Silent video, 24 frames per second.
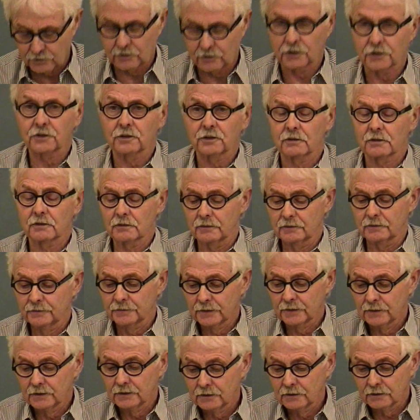stitches.
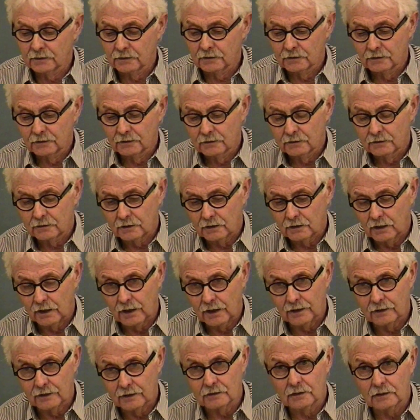
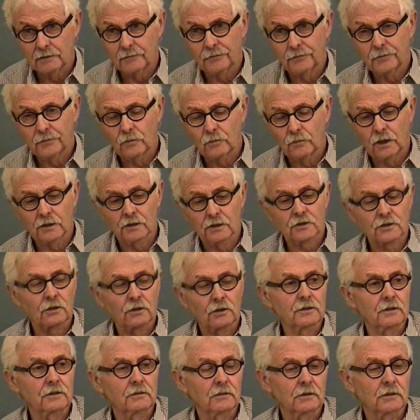And while the
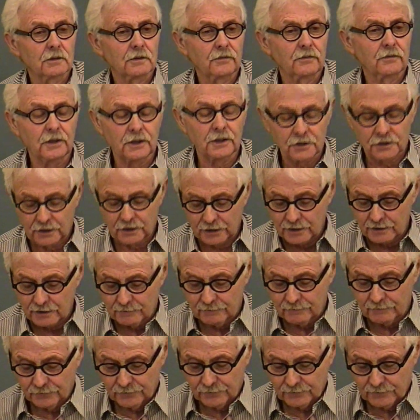surgeon was finishing
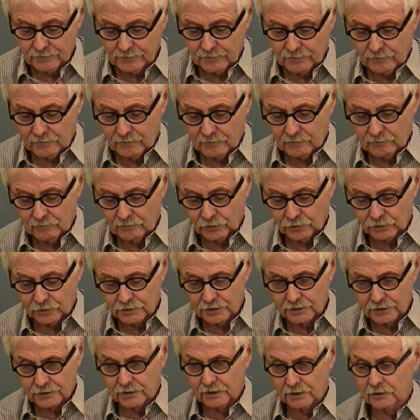up,
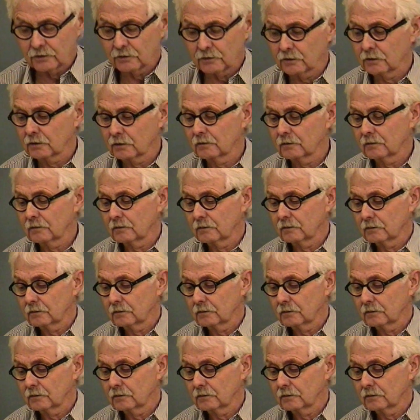Percy said to the